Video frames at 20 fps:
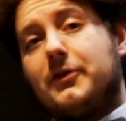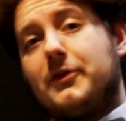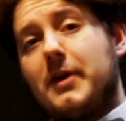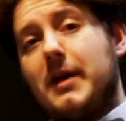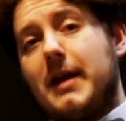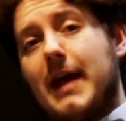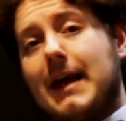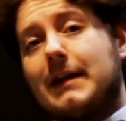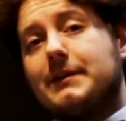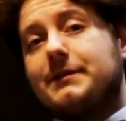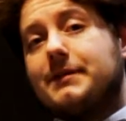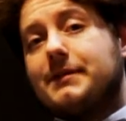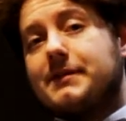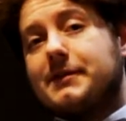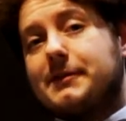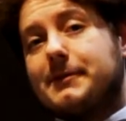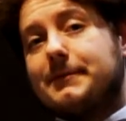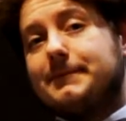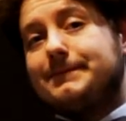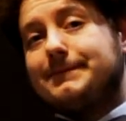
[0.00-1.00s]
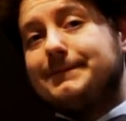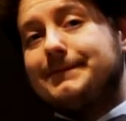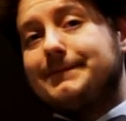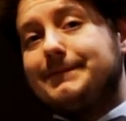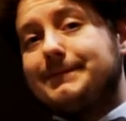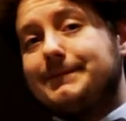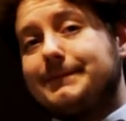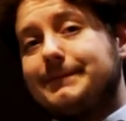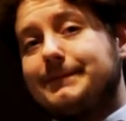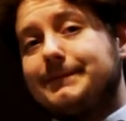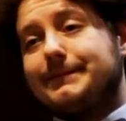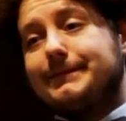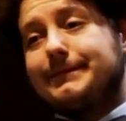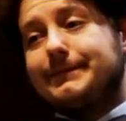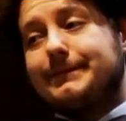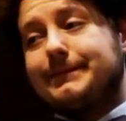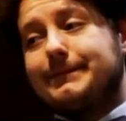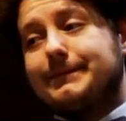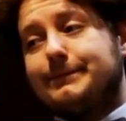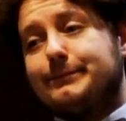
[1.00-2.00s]
three ends.
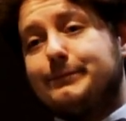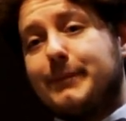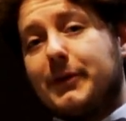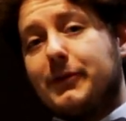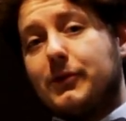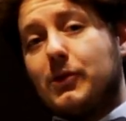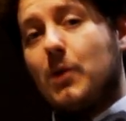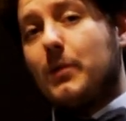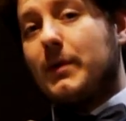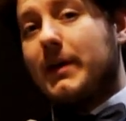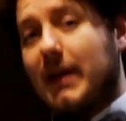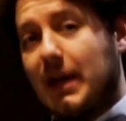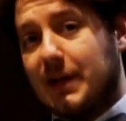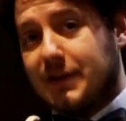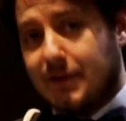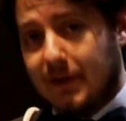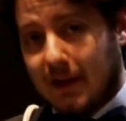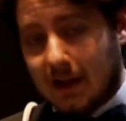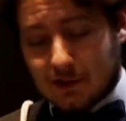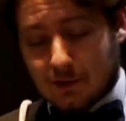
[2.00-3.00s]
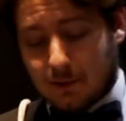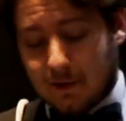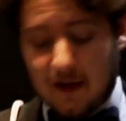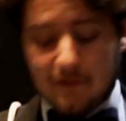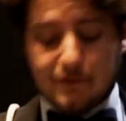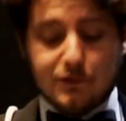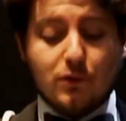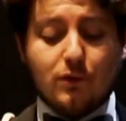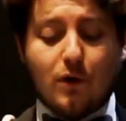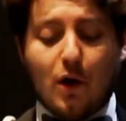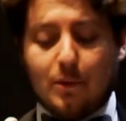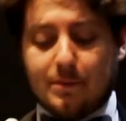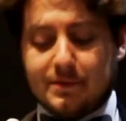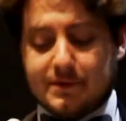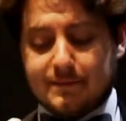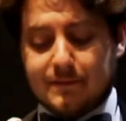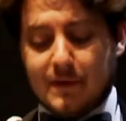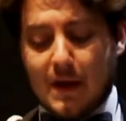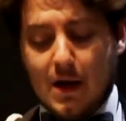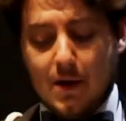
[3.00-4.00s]
But no one cares for that, so we have two
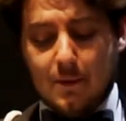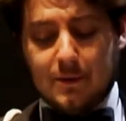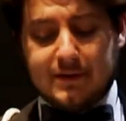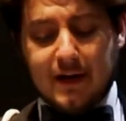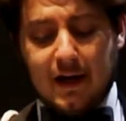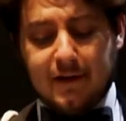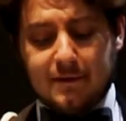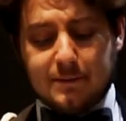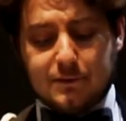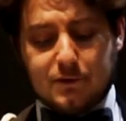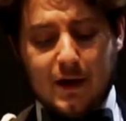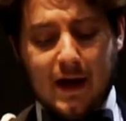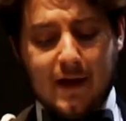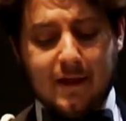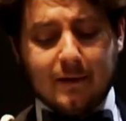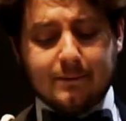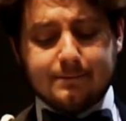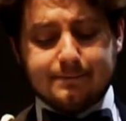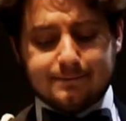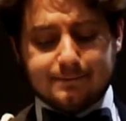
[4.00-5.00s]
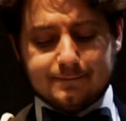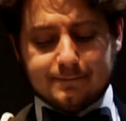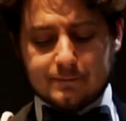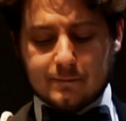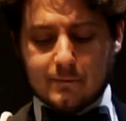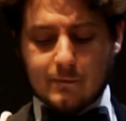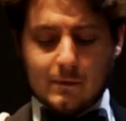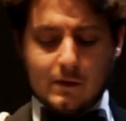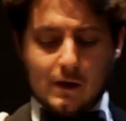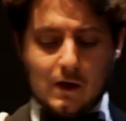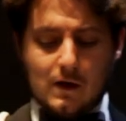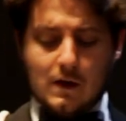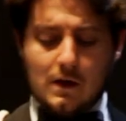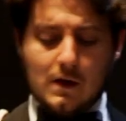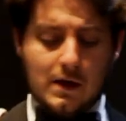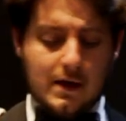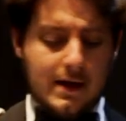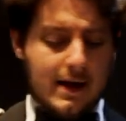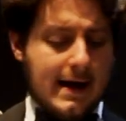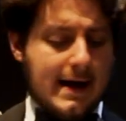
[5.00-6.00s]
ropes. We tie them together,
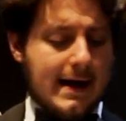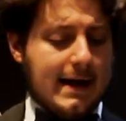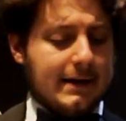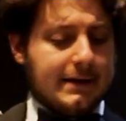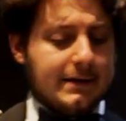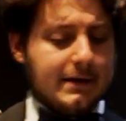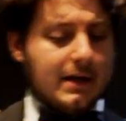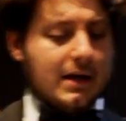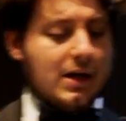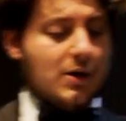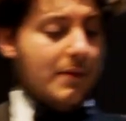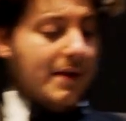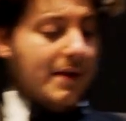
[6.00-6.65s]
and